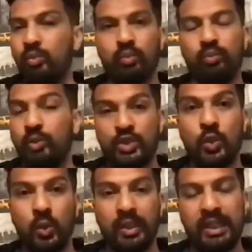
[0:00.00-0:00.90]
were
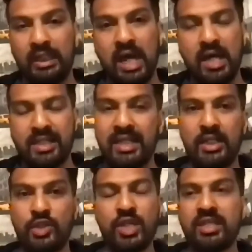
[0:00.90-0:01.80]
taught in a class, and
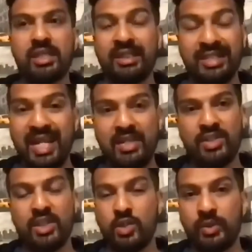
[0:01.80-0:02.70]
it's just
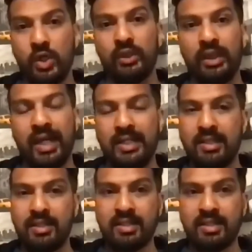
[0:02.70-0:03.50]
condensed into an online